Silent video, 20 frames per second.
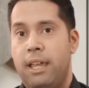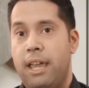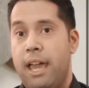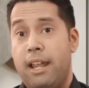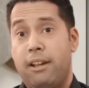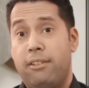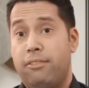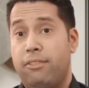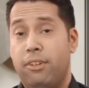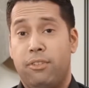
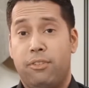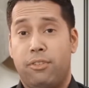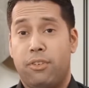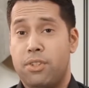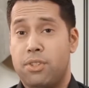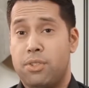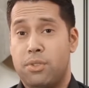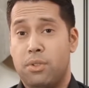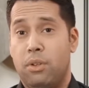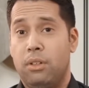hadn't felt for
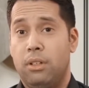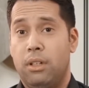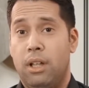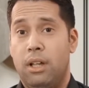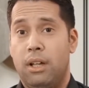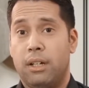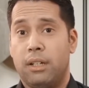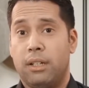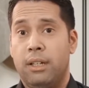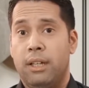so
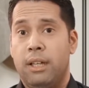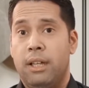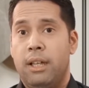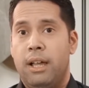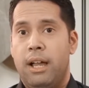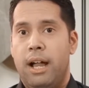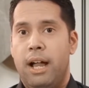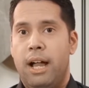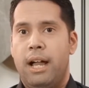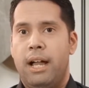long.
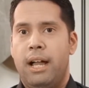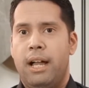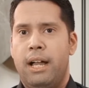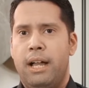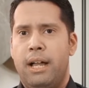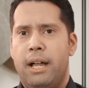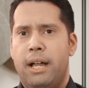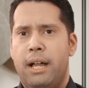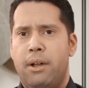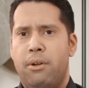
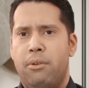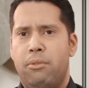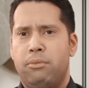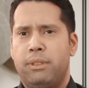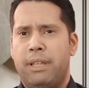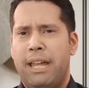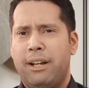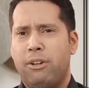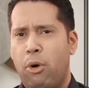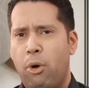Uh,
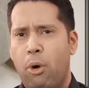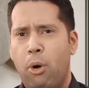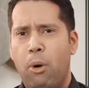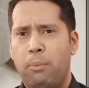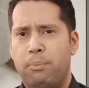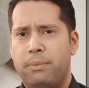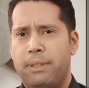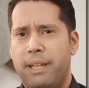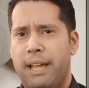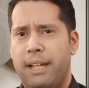that
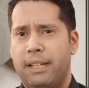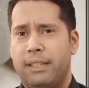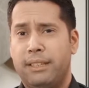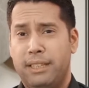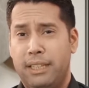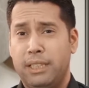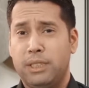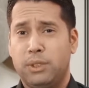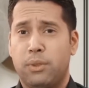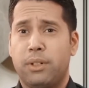hope
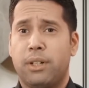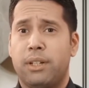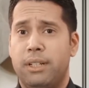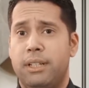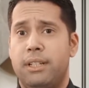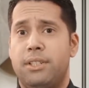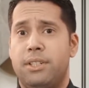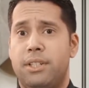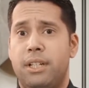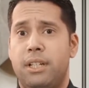that things were
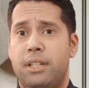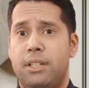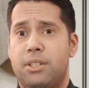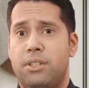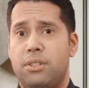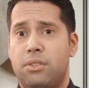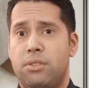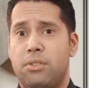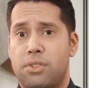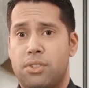going to
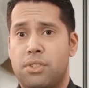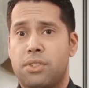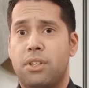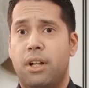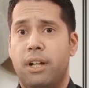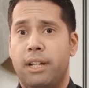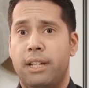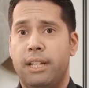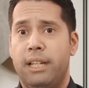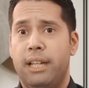change, you know,
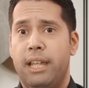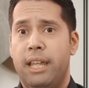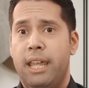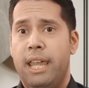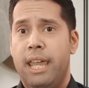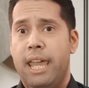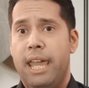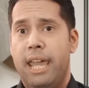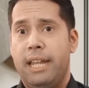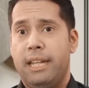started.
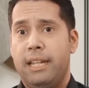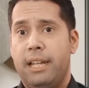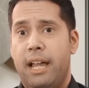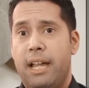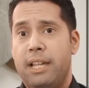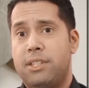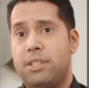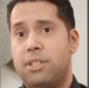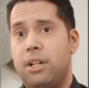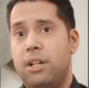And
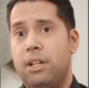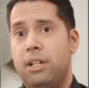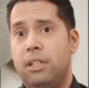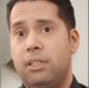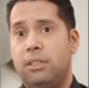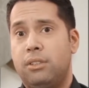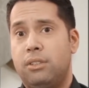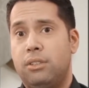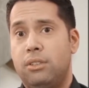I started